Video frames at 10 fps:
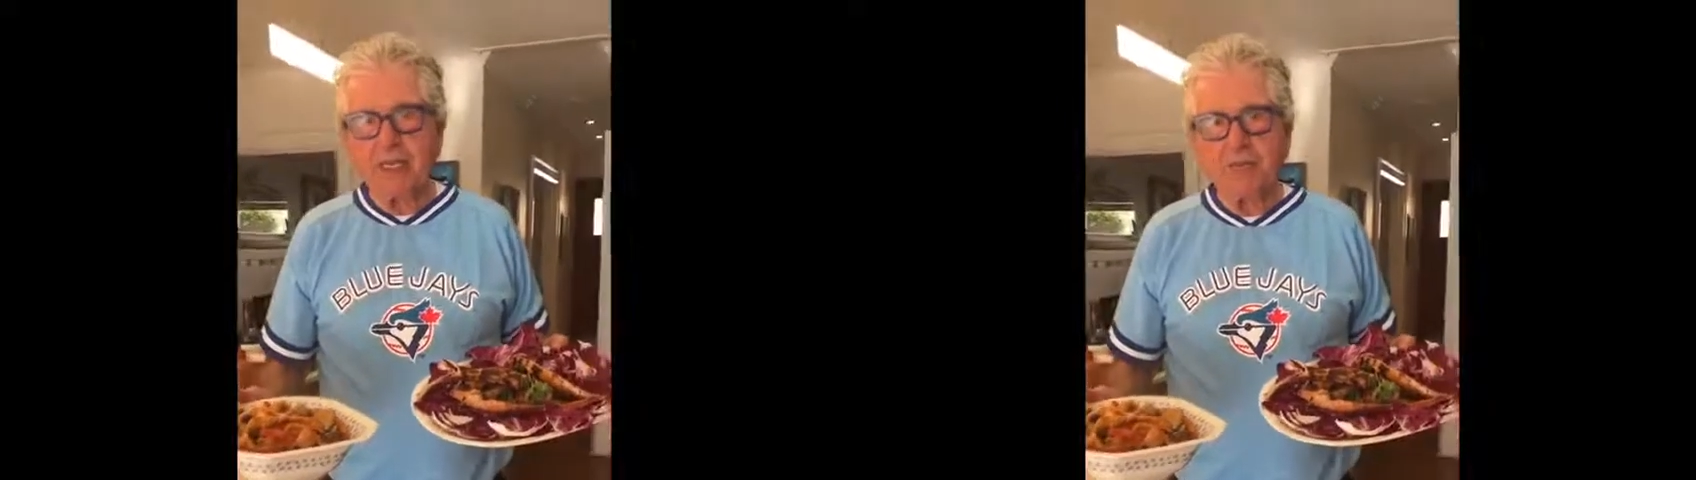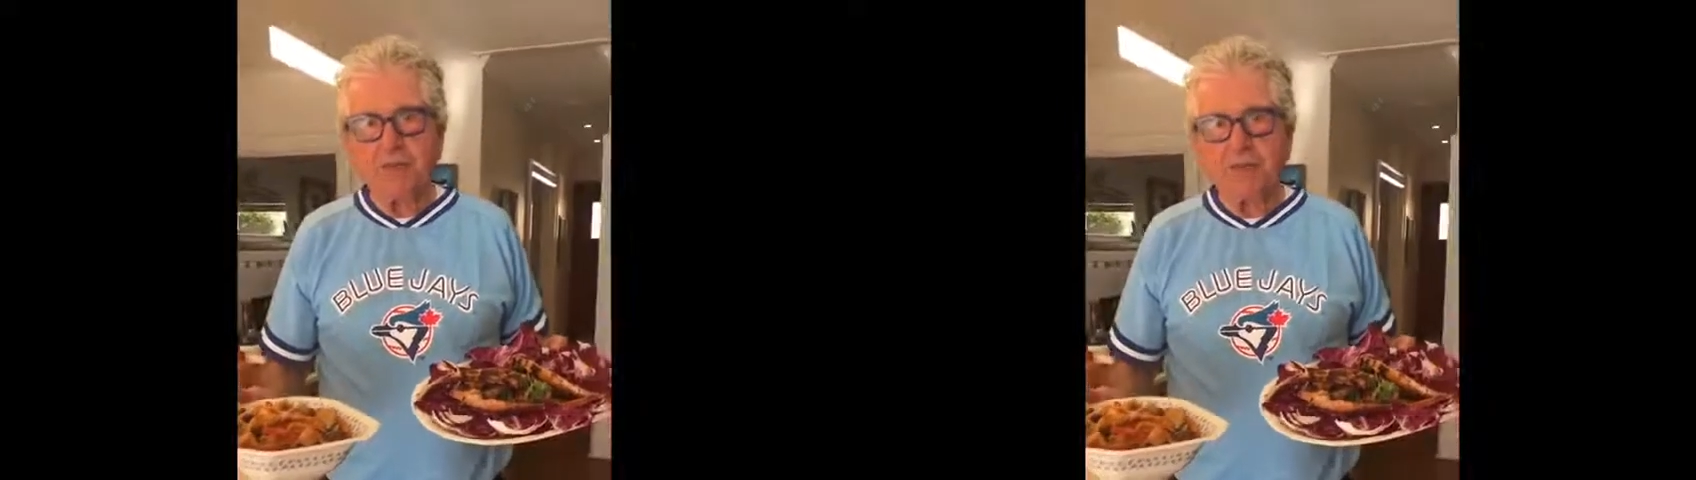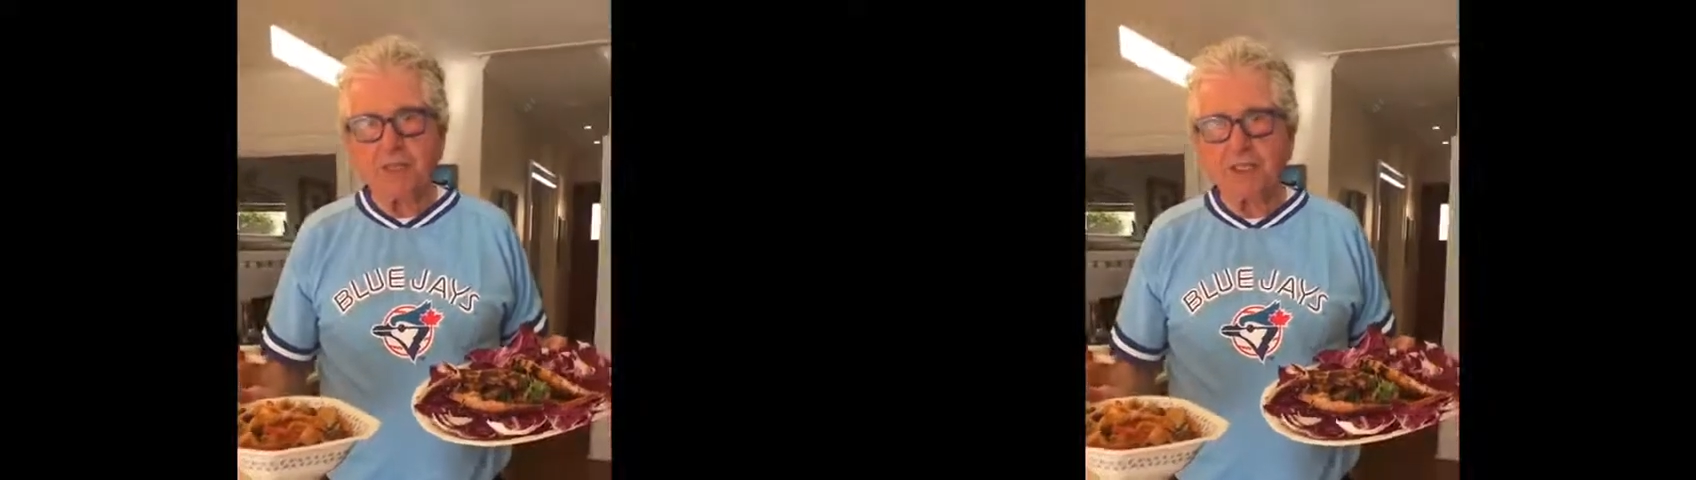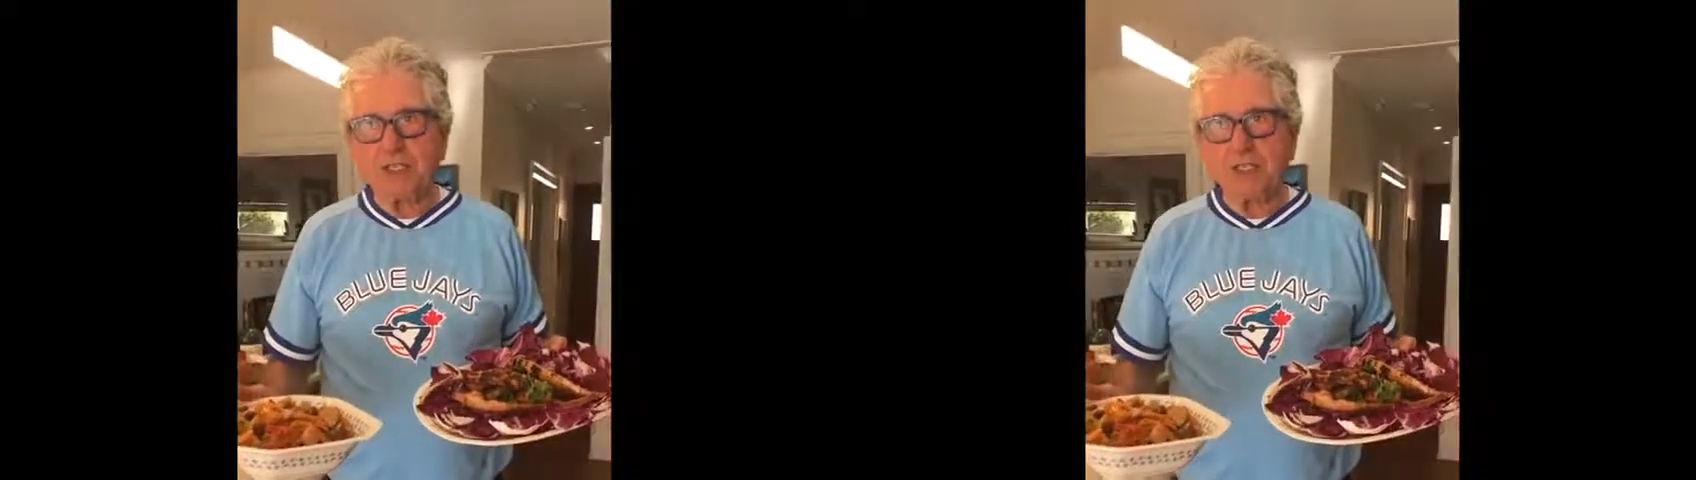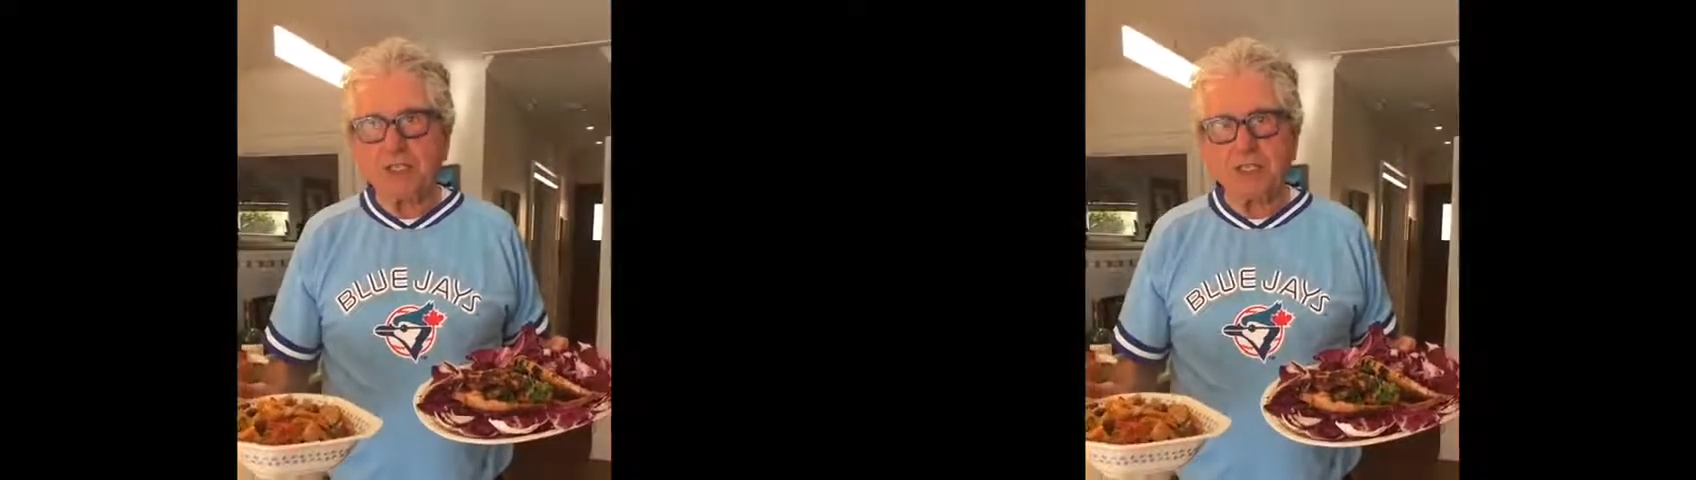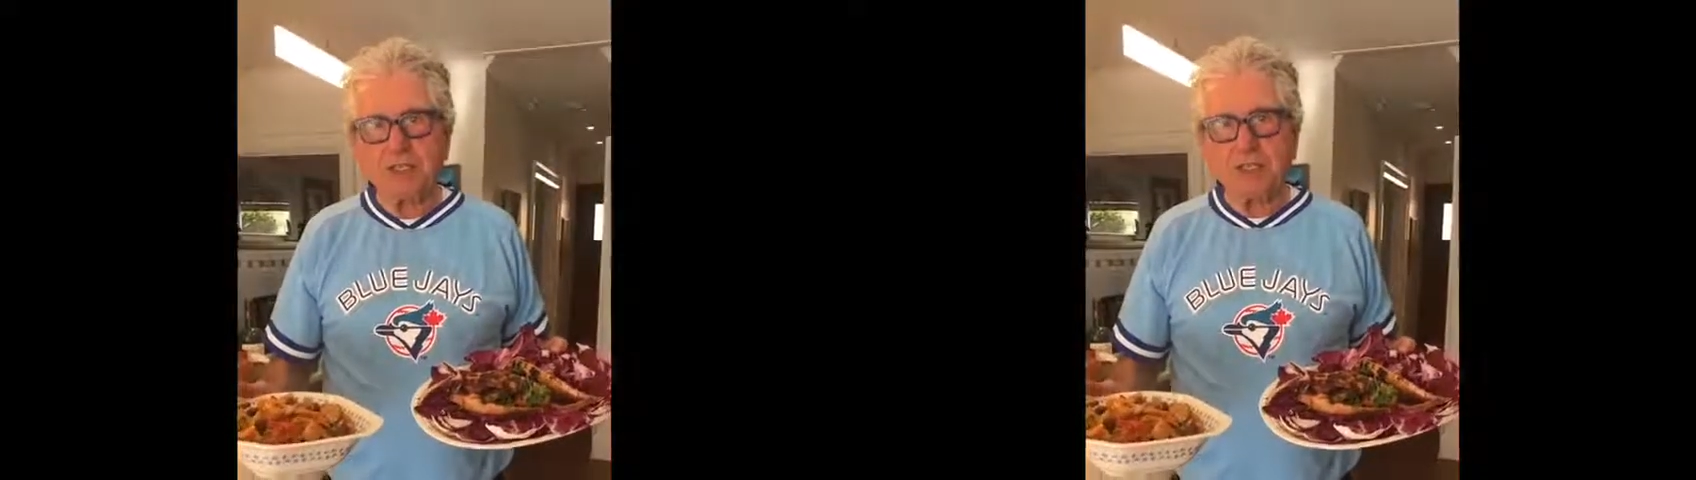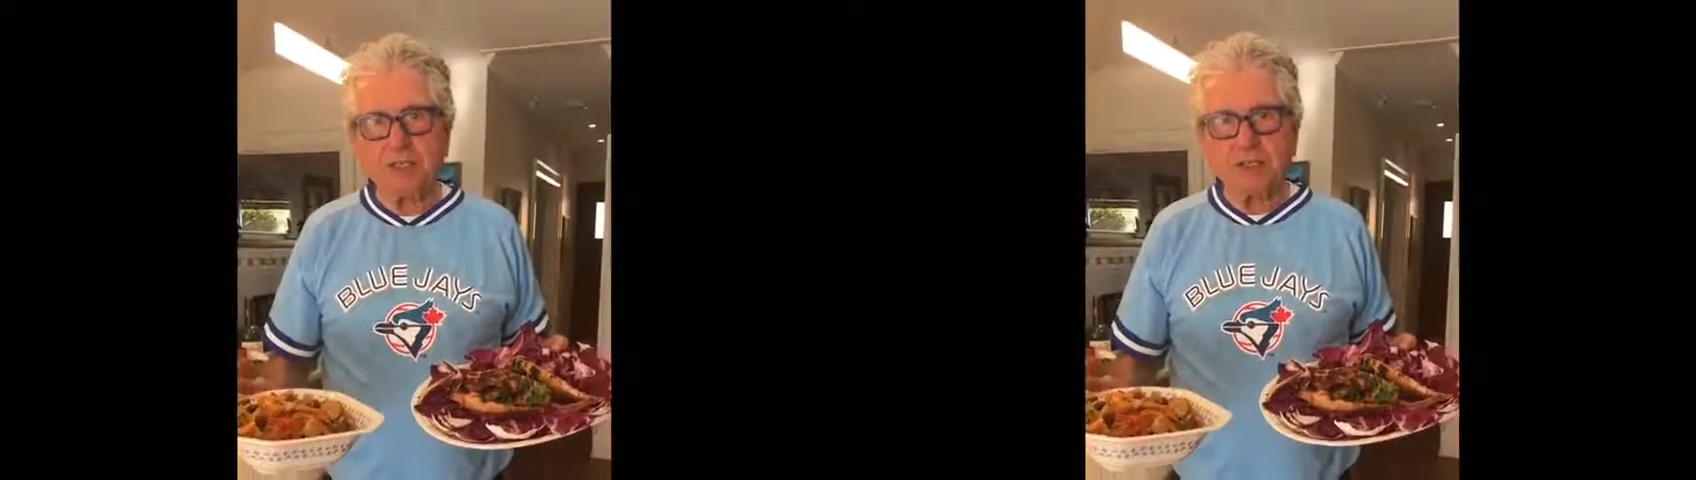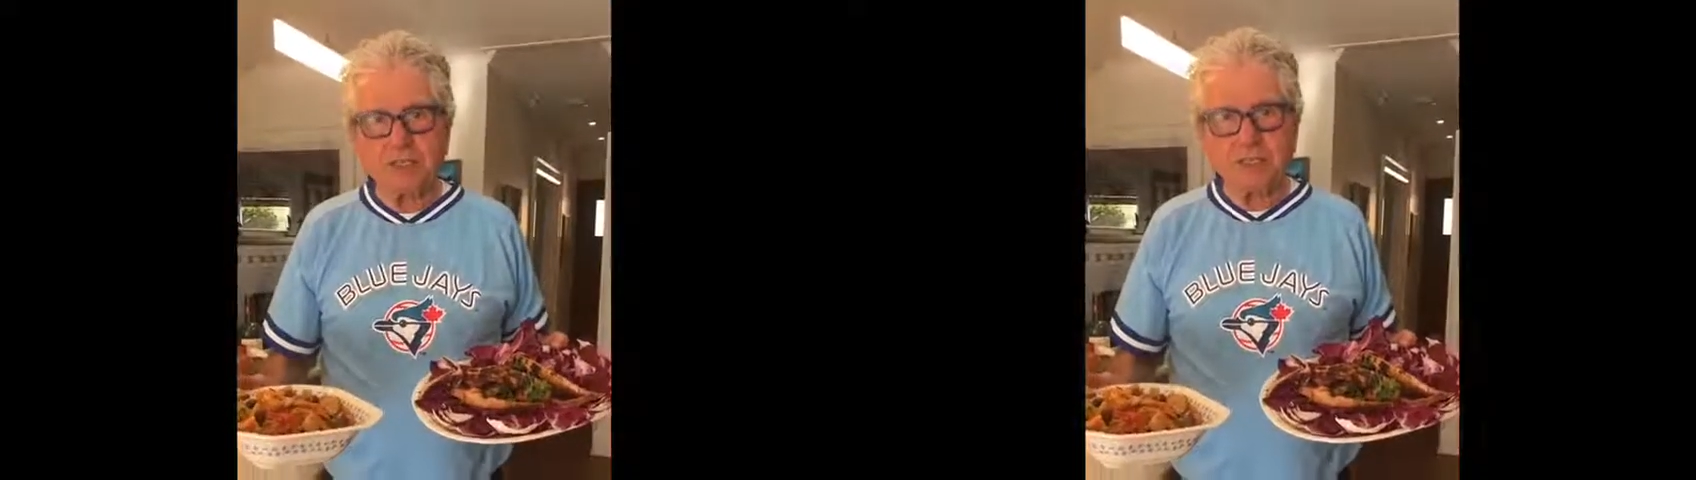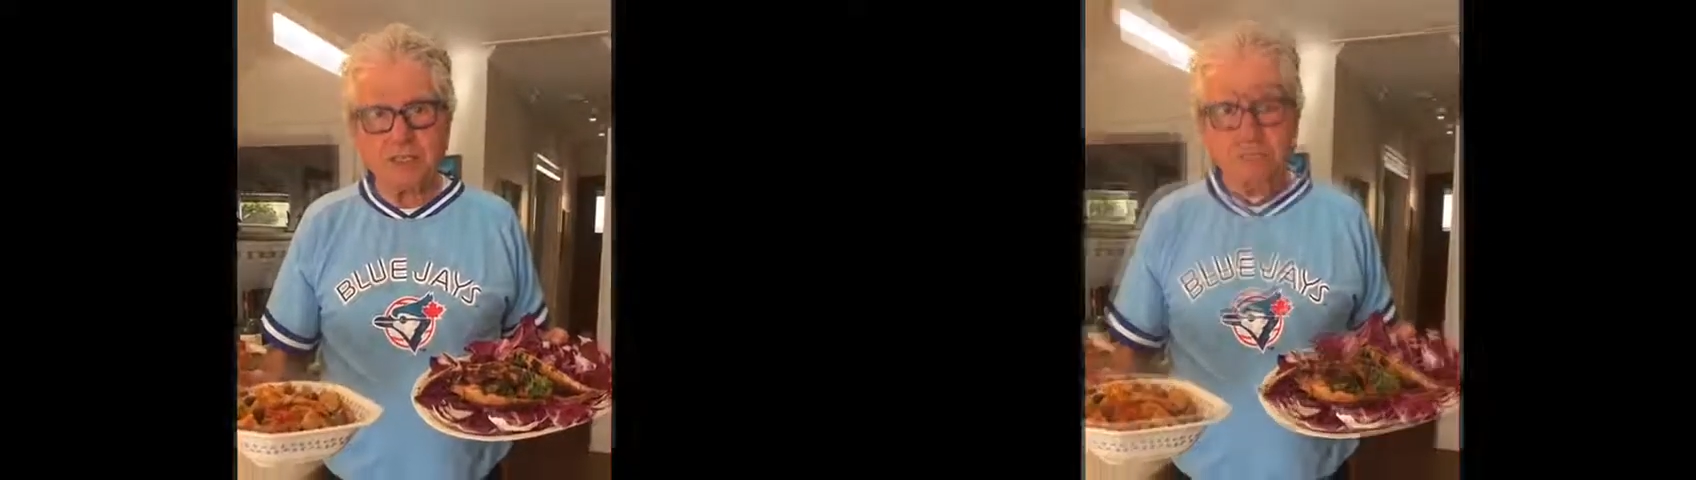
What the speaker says: fish dinners,